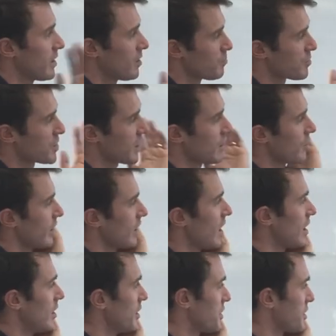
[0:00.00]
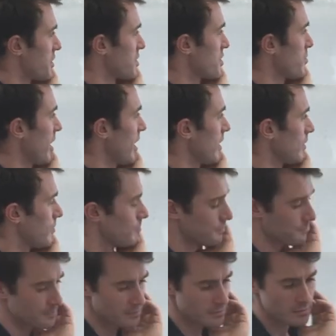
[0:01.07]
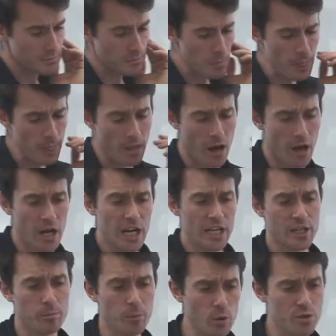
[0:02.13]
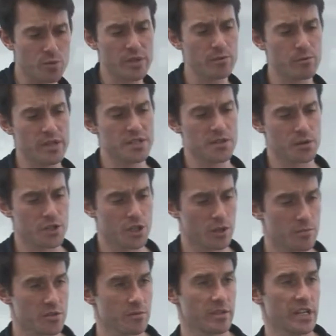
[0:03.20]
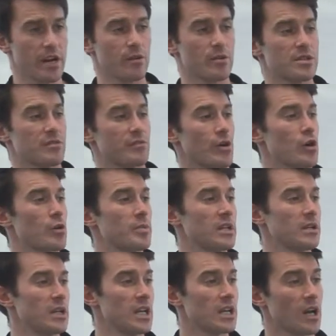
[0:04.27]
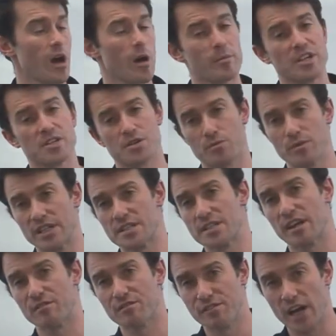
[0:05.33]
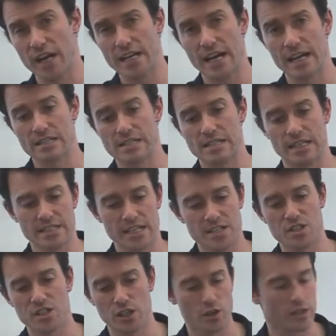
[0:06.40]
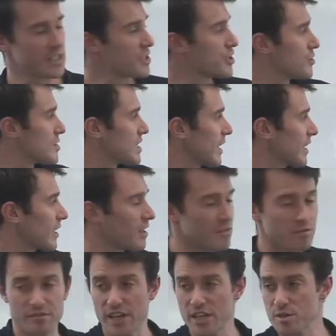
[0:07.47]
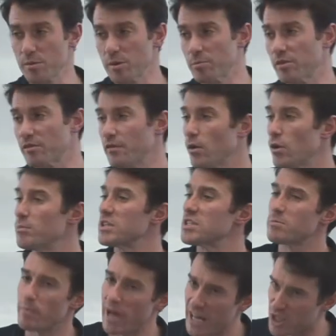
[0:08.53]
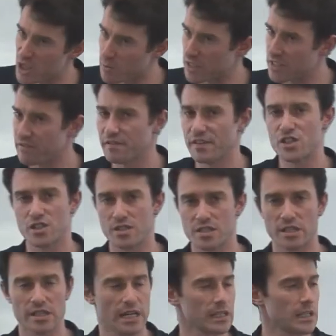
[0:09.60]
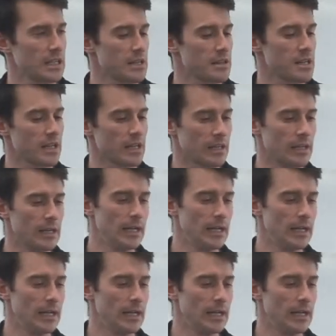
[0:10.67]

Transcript: and particularly in Ireland and Spain. Now, most REIT research comes from the areas of urban economics or real estate finance and tends to look at issues like investment performance, management efficiency, that kind of thing.